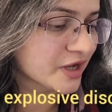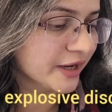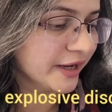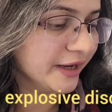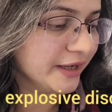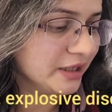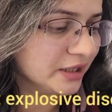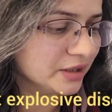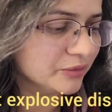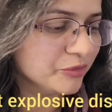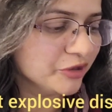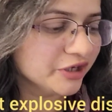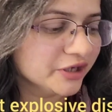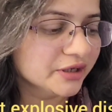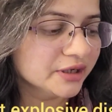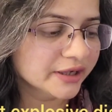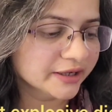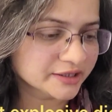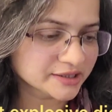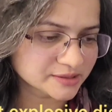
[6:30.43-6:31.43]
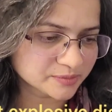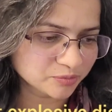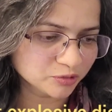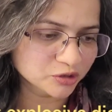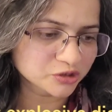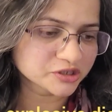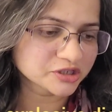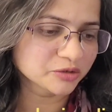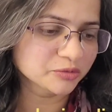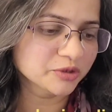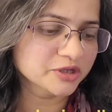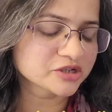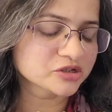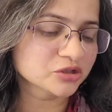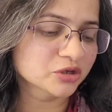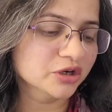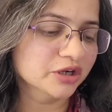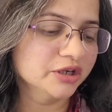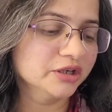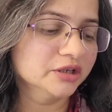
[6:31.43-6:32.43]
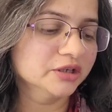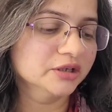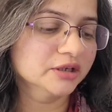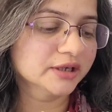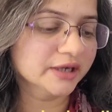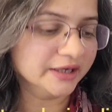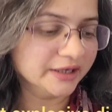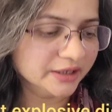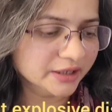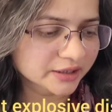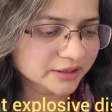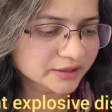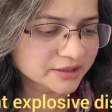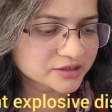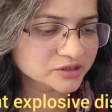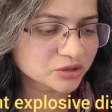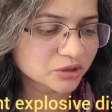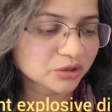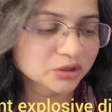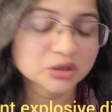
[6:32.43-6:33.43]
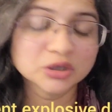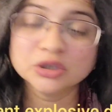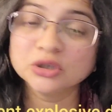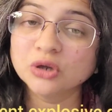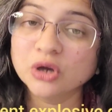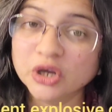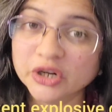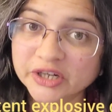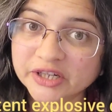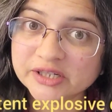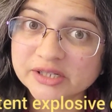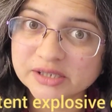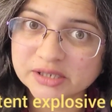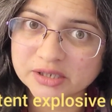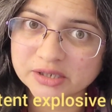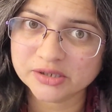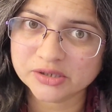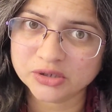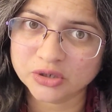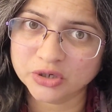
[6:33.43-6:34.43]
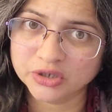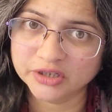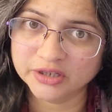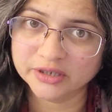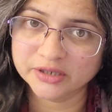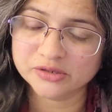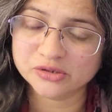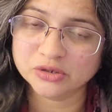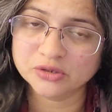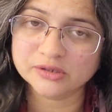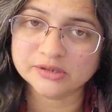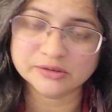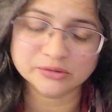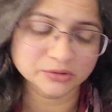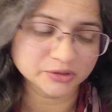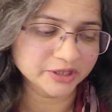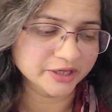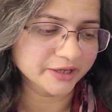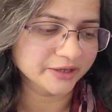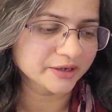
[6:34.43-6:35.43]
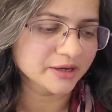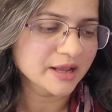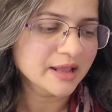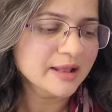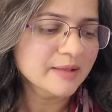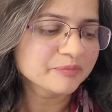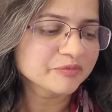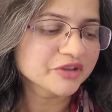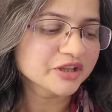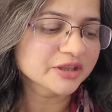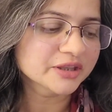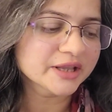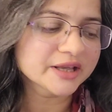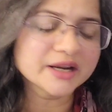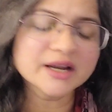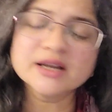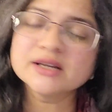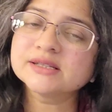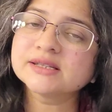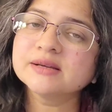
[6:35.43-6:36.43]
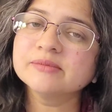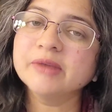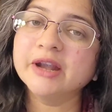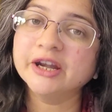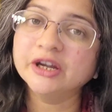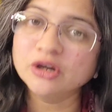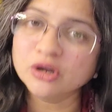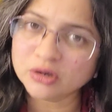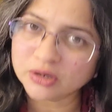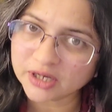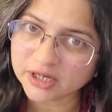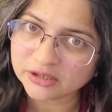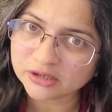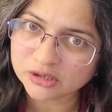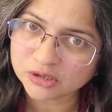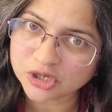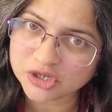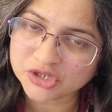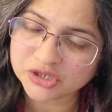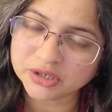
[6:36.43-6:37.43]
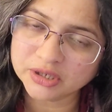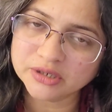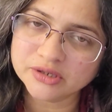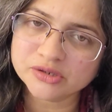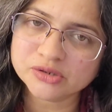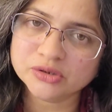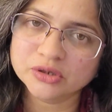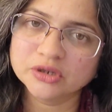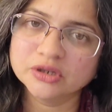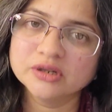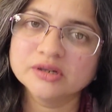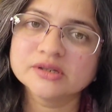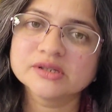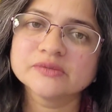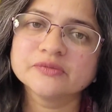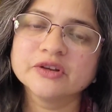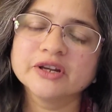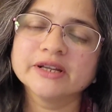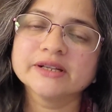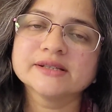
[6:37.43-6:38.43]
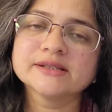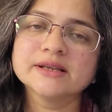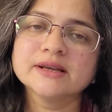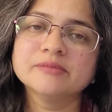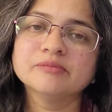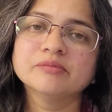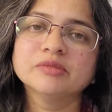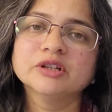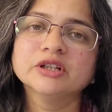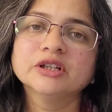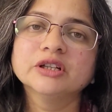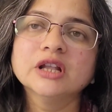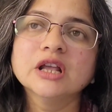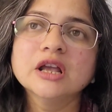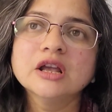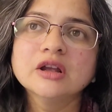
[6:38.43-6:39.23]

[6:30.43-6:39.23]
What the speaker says: intermittent explosive disorder, conduct disorder, Tourette's disorder is also there. Then there are some endocrinological disorders, for example,